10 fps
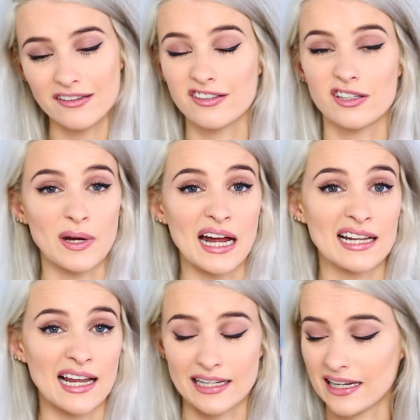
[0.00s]
just the way
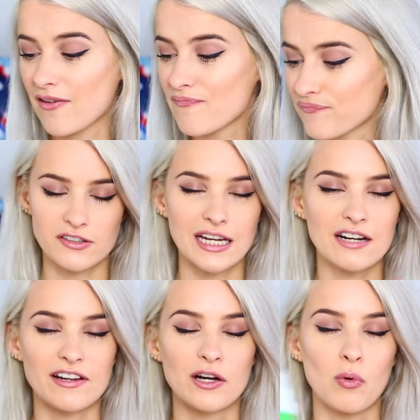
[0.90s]
I like it. This is
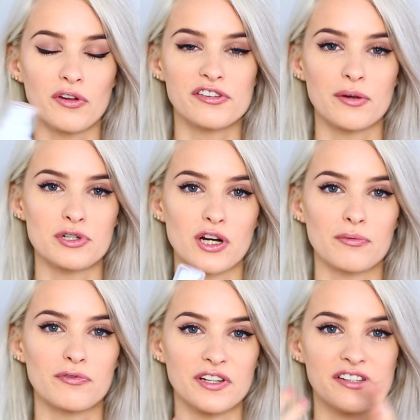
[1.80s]
kind of like a one-stop
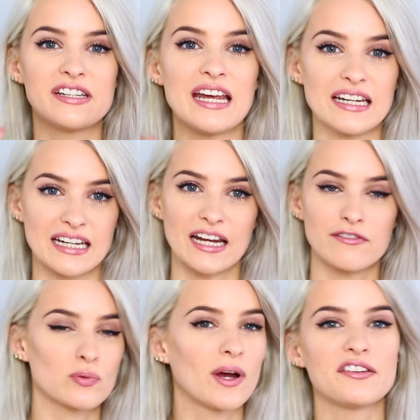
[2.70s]
shop for the skin, kind
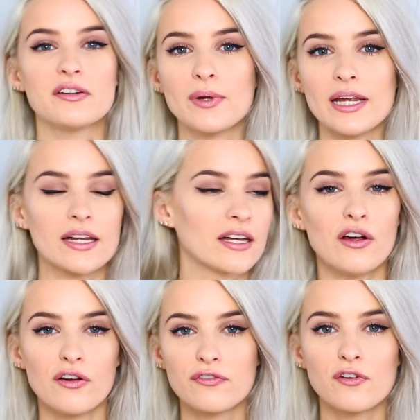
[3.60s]
of twice a week,
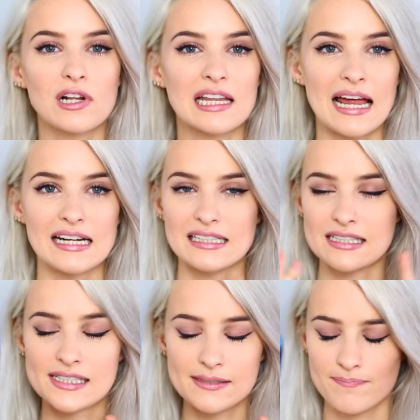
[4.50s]
full
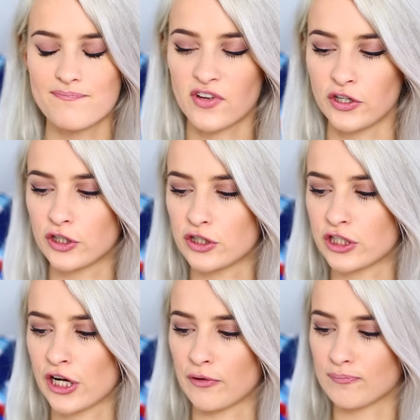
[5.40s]
cleanse, and you're good
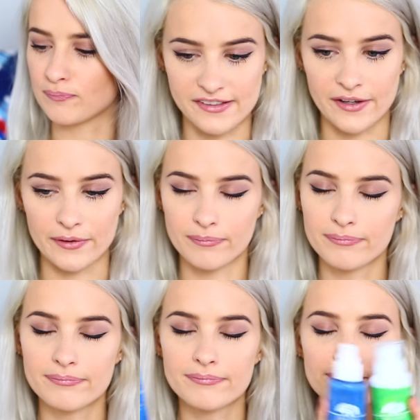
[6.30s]
to go. So
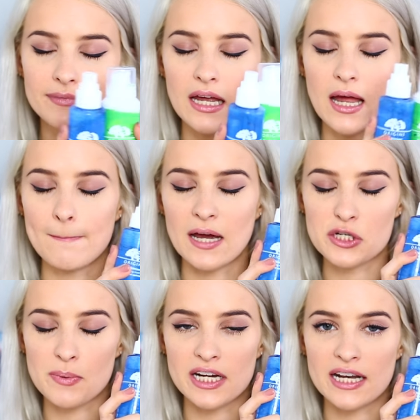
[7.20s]

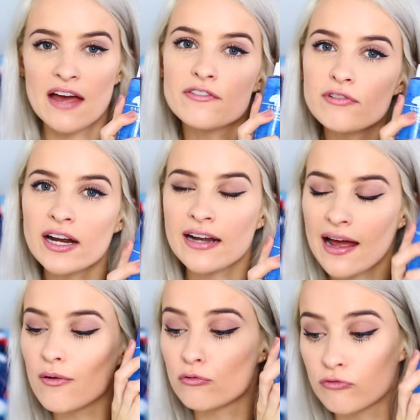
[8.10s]
match made in heaven right
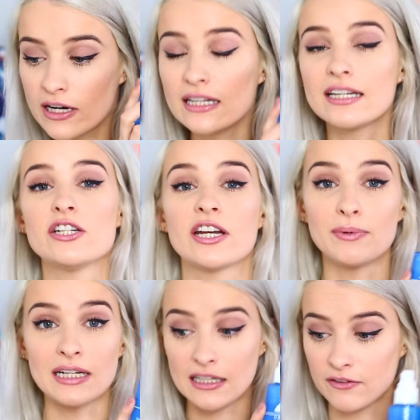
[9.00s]
now. Really
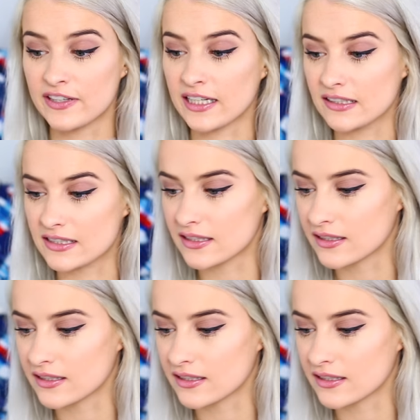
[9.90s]
genuinely love these.